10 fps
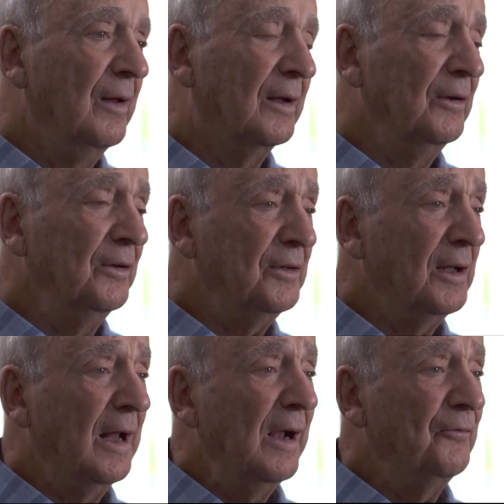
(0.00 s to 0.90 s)
The
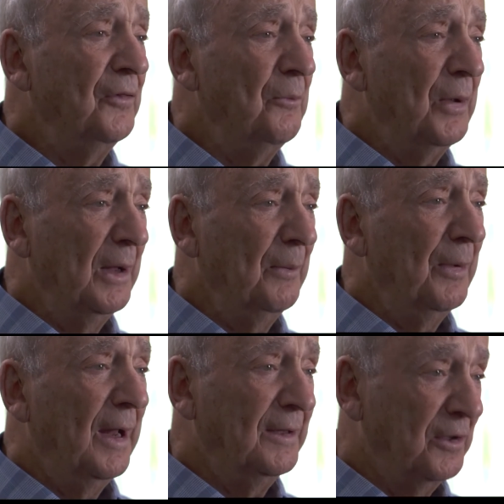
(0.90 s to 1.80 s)
Christadelphian
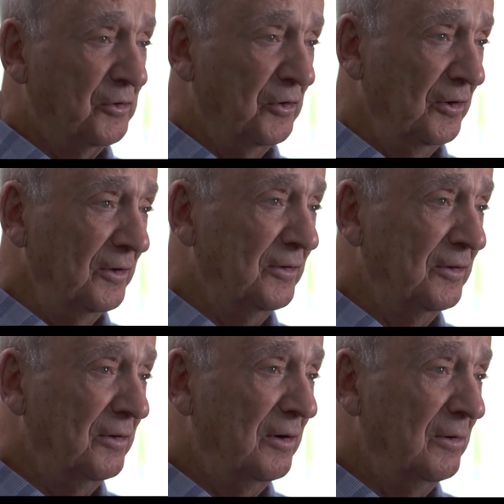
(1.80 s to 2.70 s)
people at the
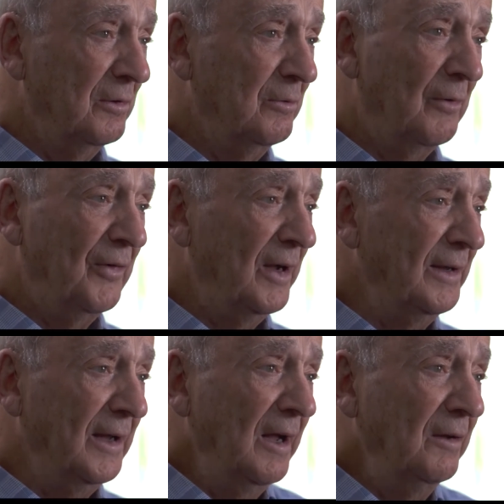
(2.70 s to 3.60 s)
church were
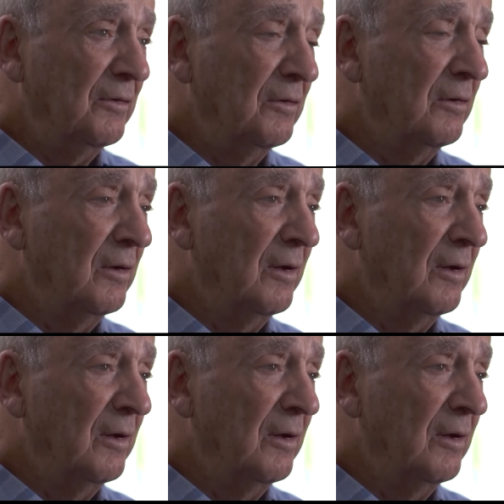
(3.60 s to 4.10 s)
very nice.